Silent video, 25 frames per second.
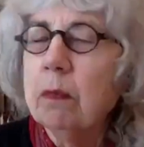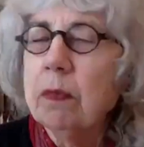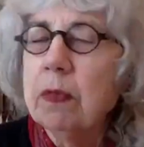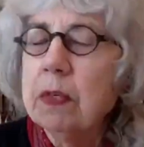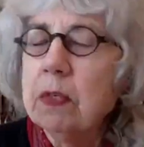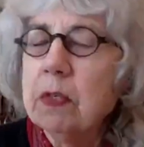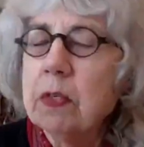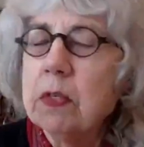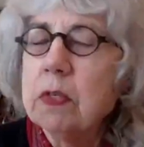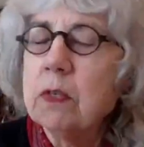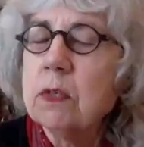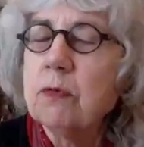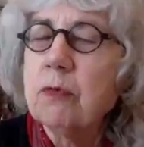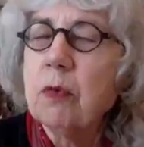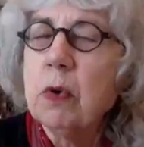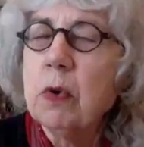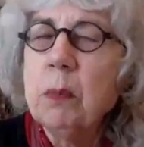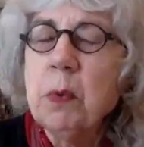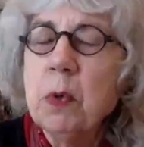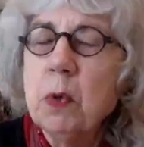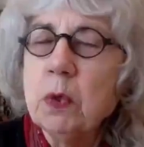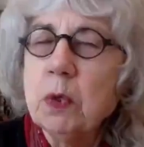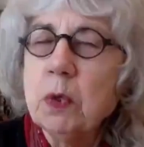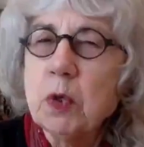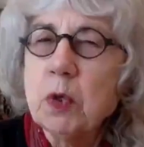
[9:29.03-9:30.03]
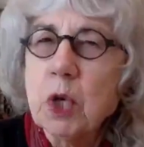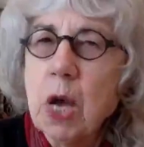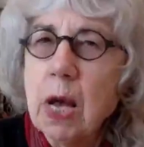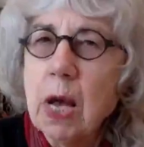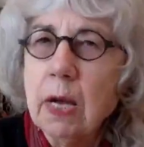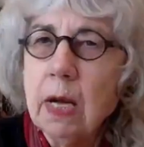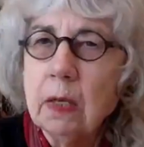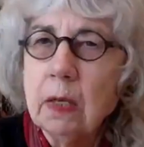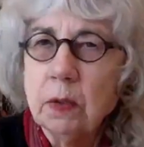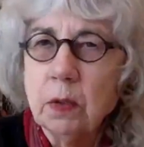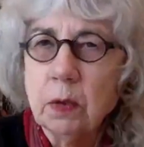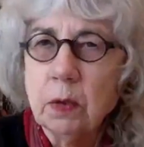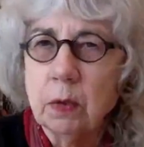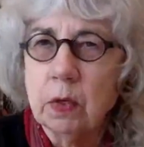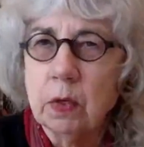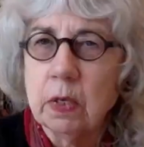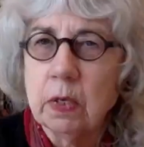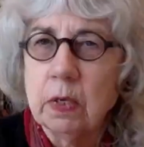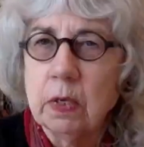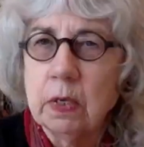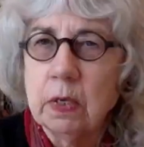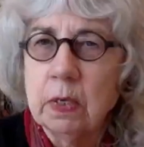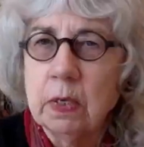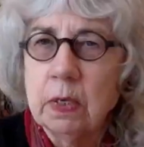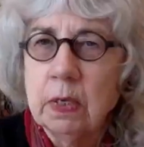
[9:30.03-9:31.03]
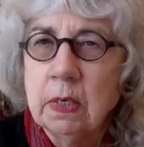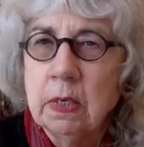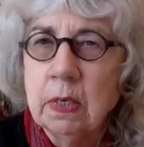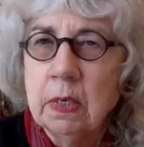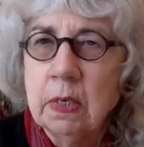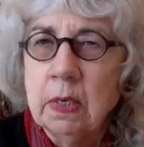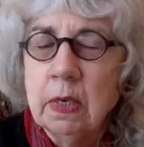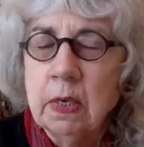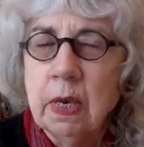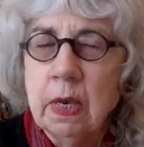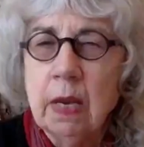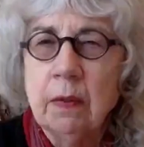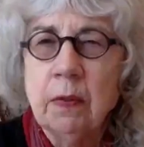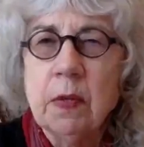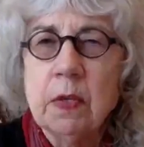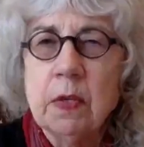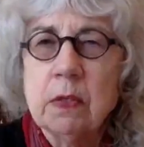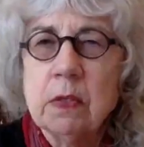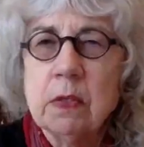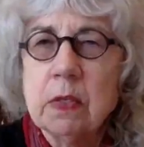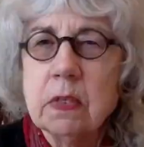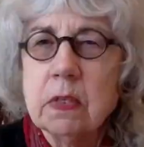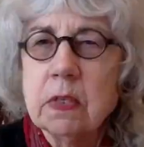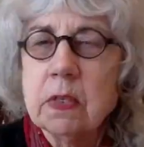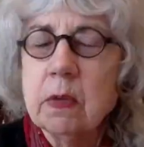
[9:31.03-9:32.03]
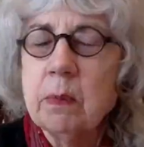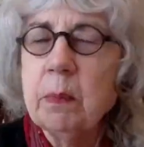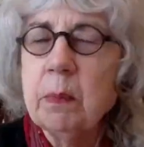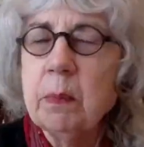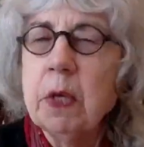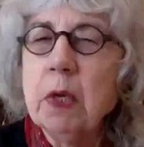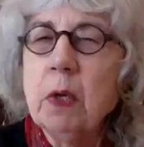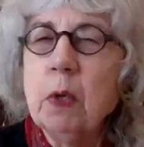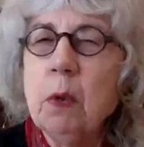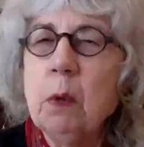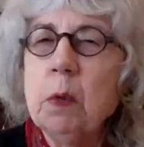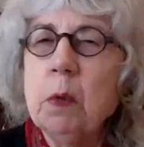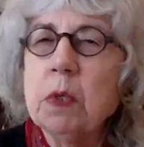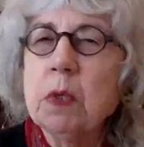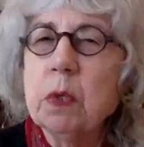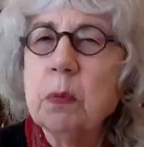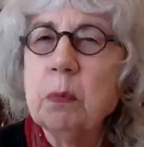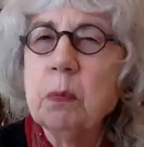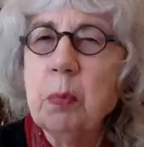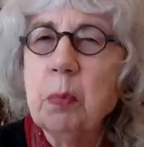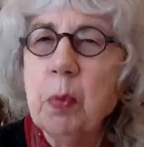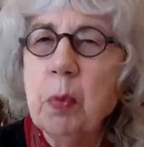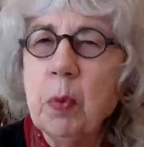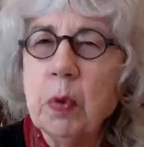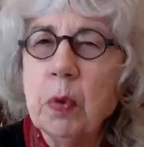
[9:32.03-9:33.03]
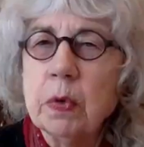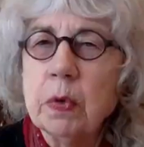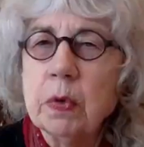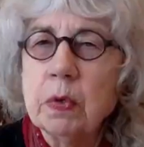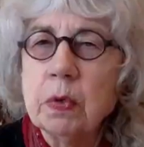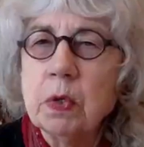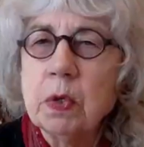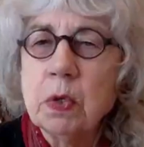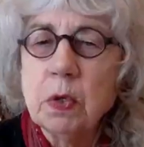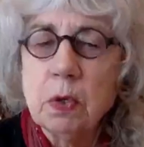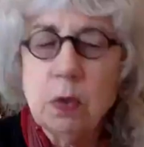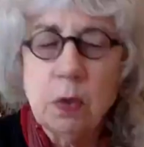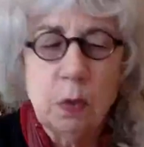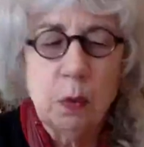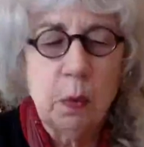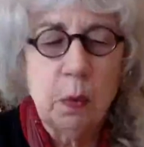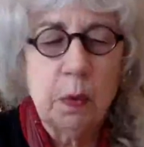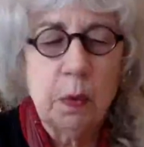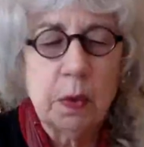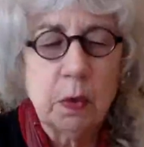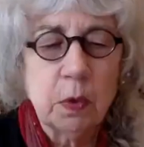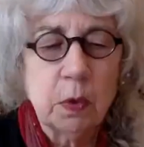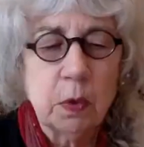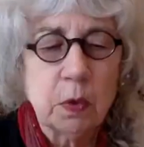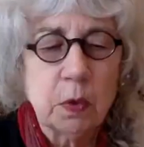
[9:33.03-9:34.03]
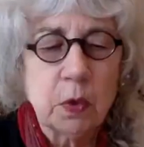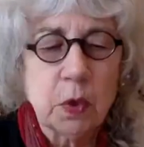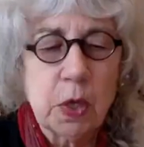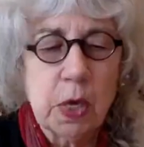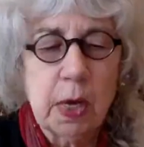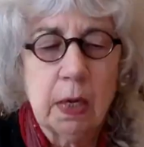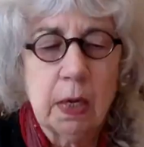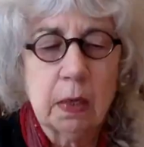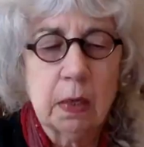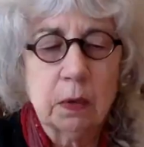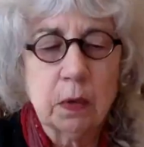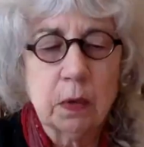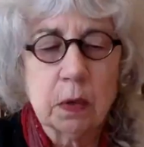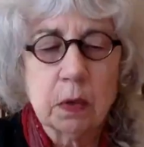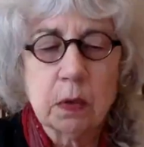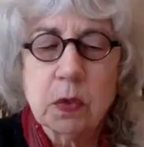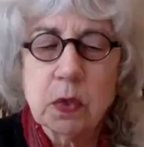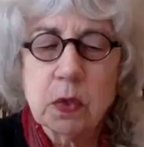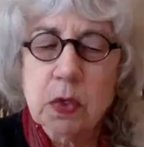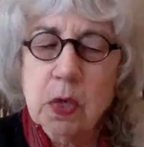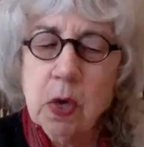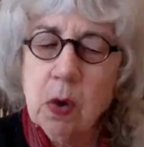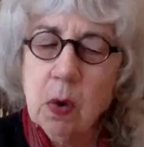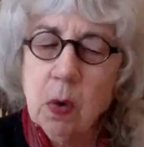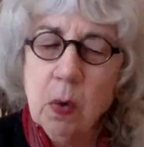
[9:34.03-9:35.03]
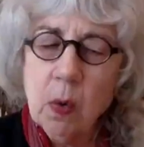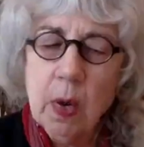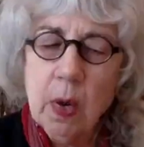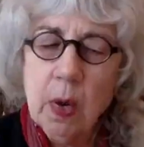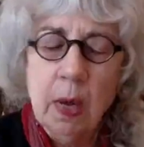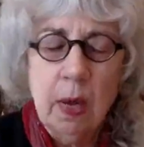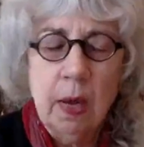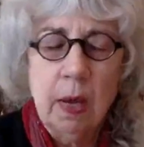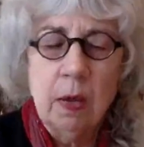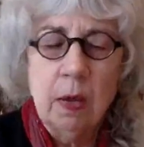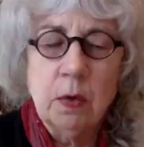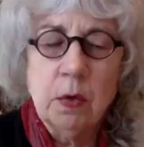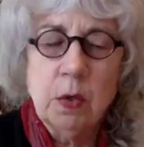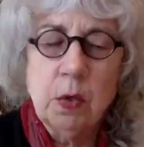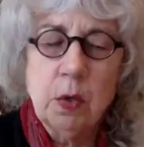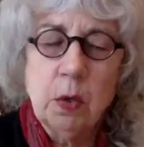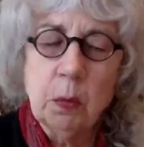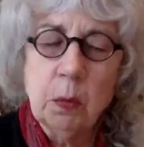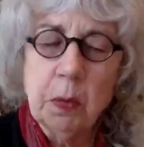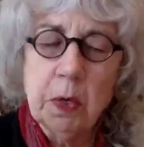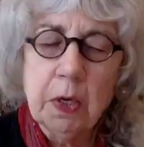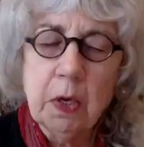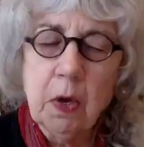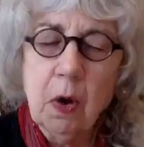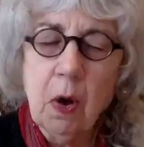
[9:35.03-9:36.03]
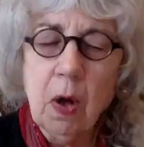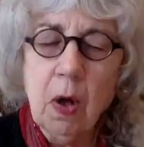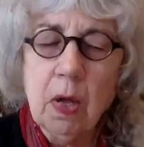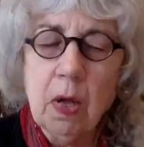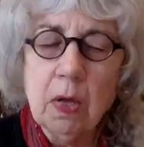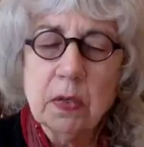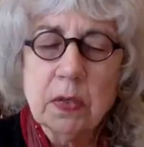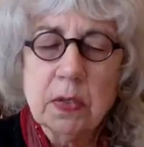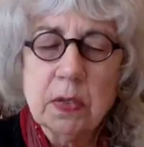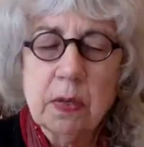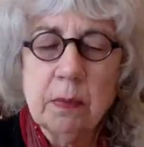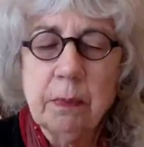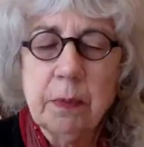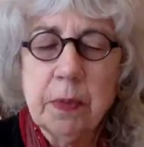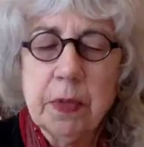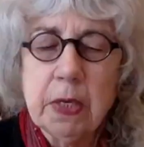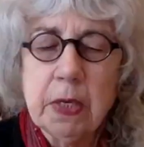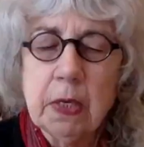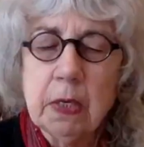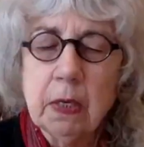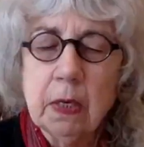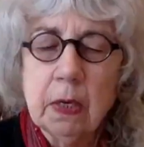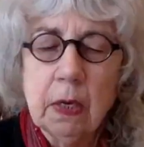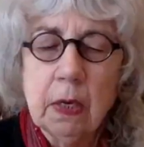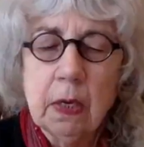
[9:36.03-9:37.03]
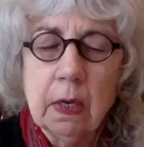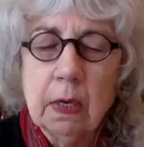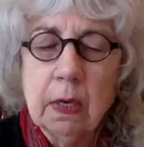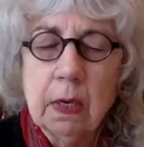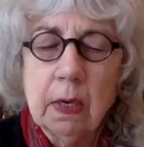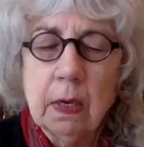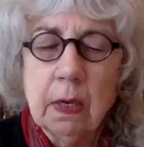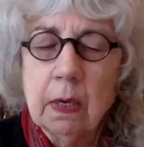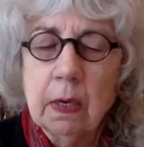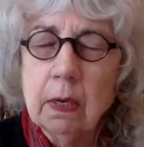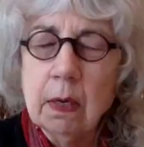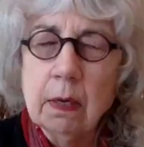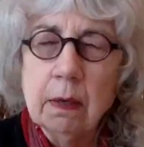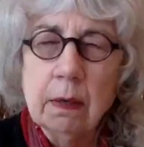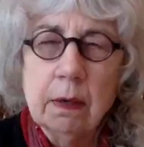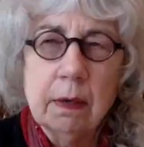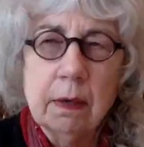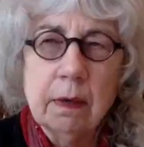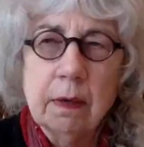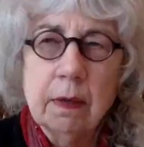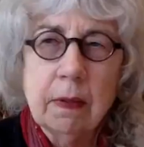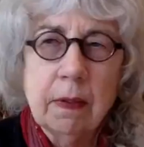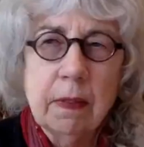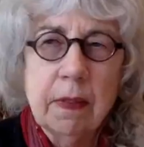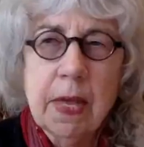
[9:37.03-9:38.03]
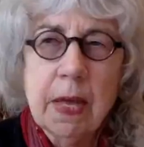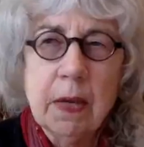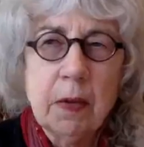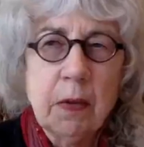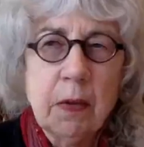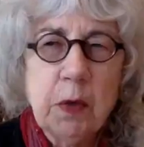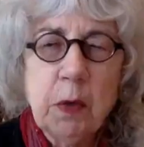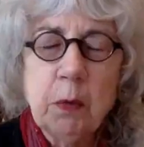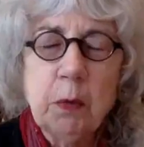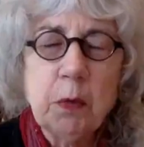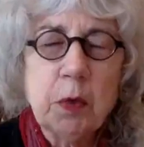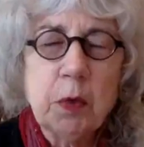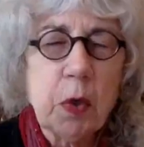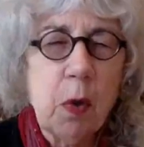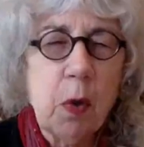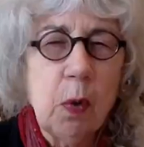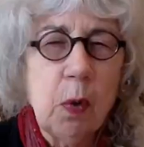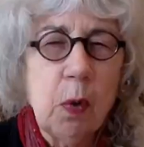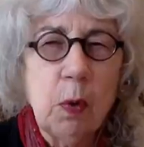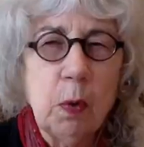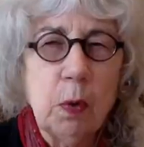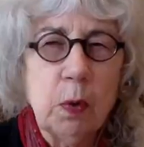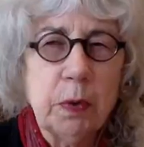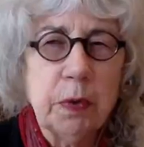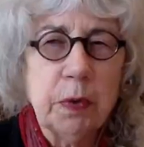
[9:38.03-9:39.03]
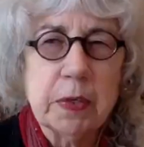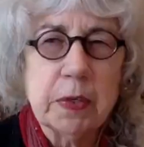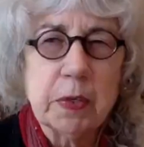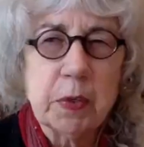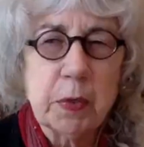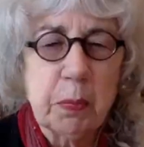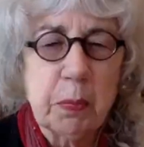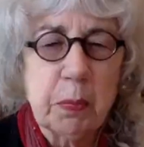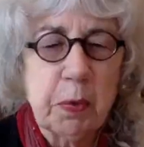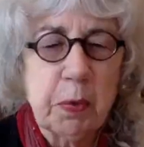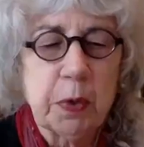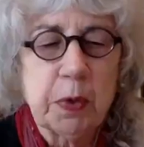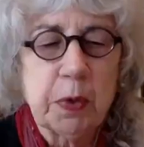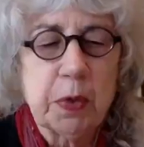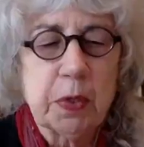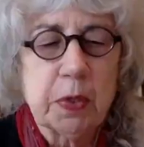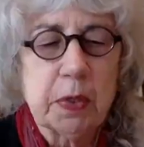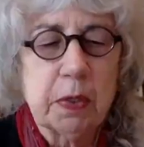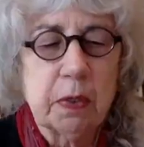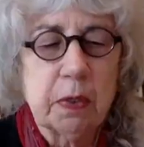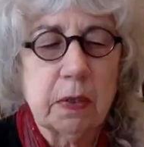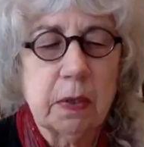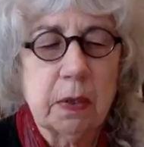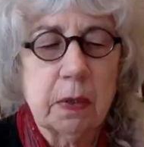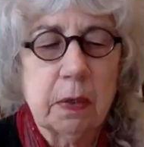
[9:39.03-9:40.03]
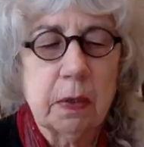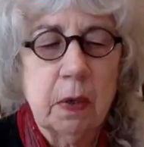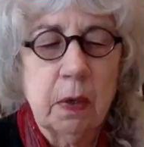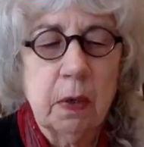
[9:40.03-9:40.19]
this is from your childhood. And this is somebody who was important to you in your childhood. So do you recall something that you told this person?